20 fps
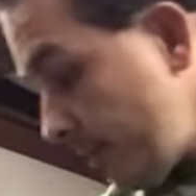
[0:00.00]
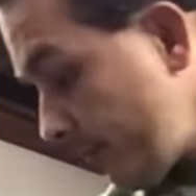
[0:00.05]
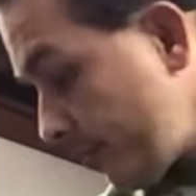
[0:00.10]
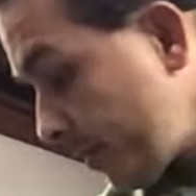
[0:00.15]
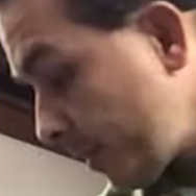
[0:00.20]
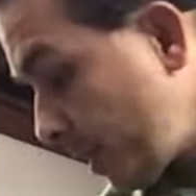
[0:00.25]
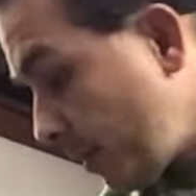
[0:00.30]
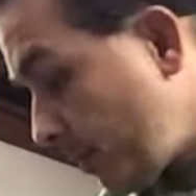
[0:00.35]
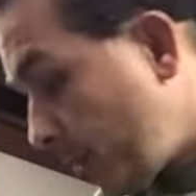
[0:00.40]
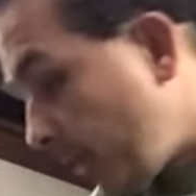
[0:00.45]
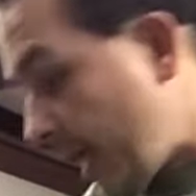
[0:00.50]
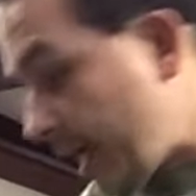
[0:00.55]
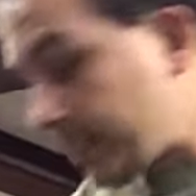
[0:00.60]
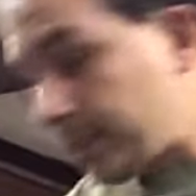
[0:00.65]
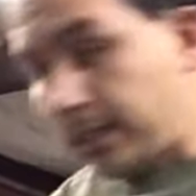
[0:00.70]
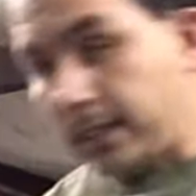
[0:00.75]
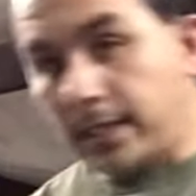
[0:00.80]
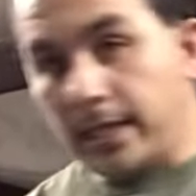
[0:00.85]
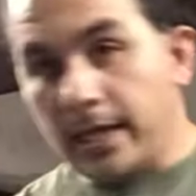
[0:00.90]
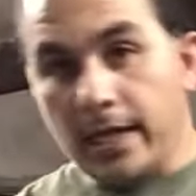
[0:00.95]
the
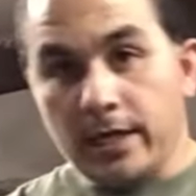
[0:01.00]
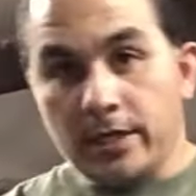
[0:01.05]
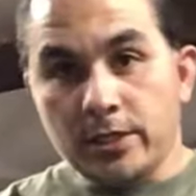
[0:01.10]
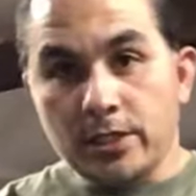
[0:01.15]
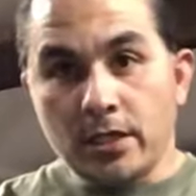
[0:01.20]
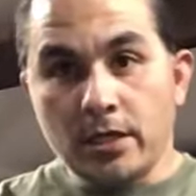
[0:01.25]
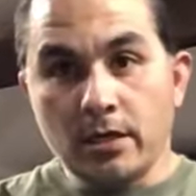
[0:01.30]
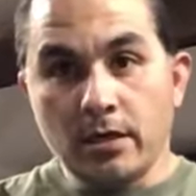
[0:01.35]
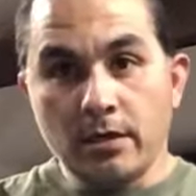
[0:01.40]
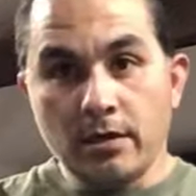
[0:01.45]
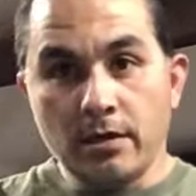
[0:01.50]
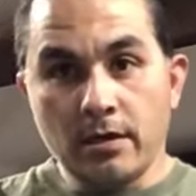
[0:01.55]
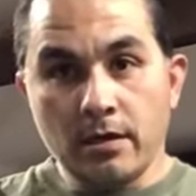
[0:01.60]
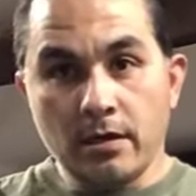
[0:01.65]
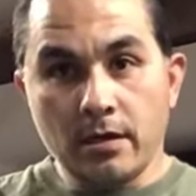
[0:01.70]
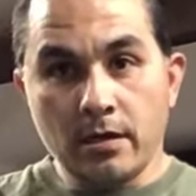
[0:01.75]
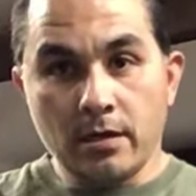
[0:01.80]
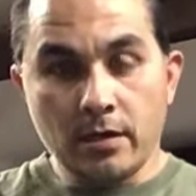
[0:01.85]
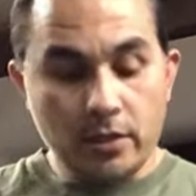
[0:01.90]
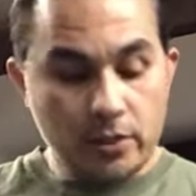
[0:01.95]
plastic gauge
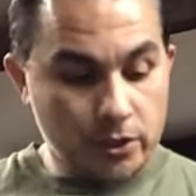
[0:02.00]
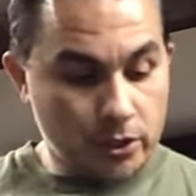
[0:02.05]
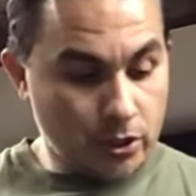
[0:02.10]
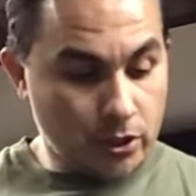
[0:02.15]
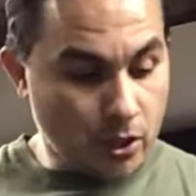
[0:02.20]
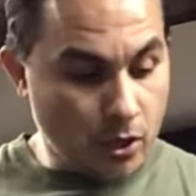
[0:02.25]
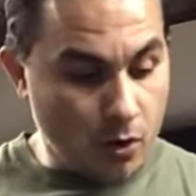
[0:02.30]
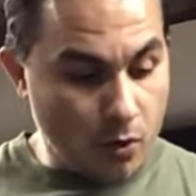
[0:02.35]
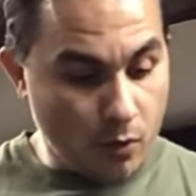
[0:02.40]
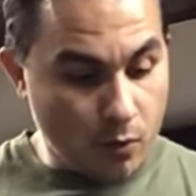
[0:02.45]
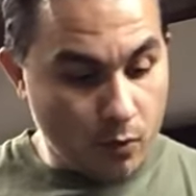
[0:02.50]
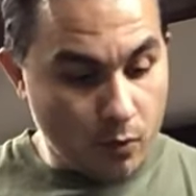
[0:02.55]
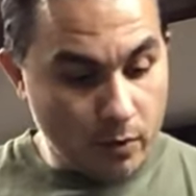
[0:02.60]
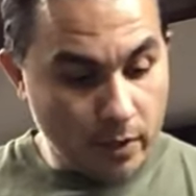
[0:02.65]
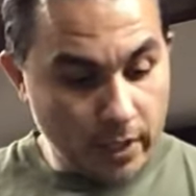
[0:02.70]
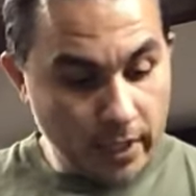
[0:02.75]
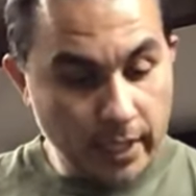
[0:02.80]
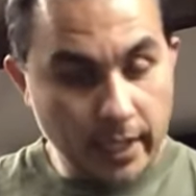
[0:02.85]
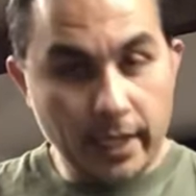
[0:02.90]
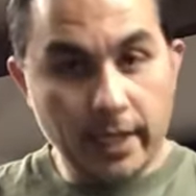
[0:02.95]
to go
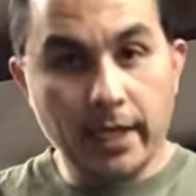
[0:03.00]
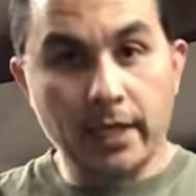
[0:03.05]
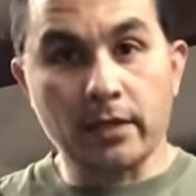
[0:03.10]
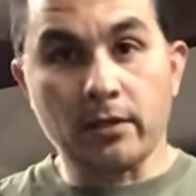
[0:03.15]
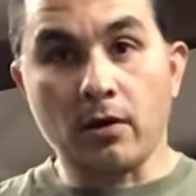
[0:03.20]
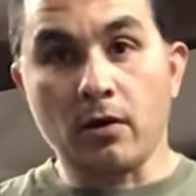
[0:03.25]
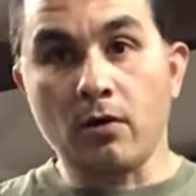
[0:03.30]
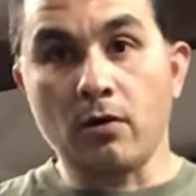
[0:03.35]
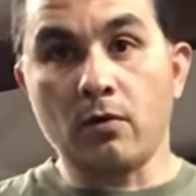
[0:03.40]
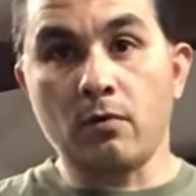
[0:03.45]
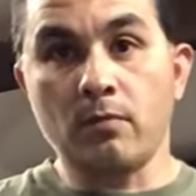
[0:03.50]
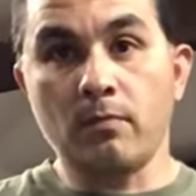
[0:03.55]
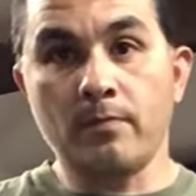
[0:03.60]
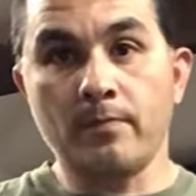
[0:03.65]
in the hole.